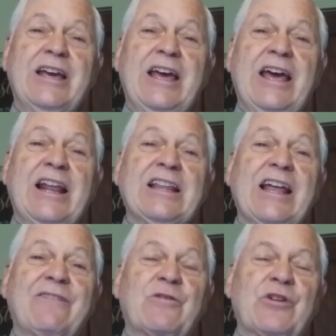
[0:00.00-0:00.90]
And I'd
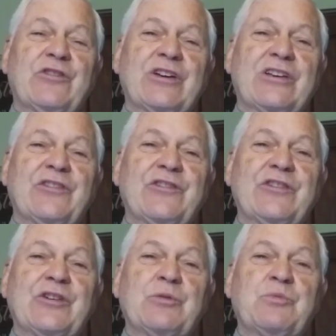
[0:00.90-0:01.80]
like for us to
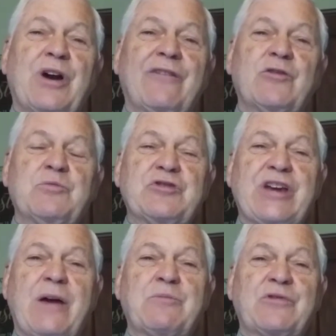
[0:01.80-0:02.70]
consider Proverbs
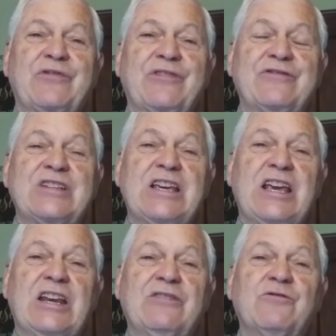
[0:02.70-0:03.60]
chapter
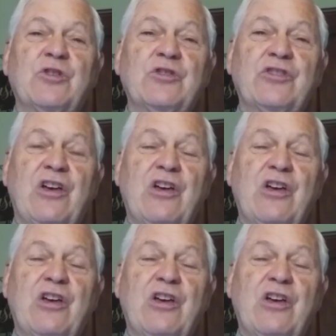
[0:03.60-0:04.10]
15, verse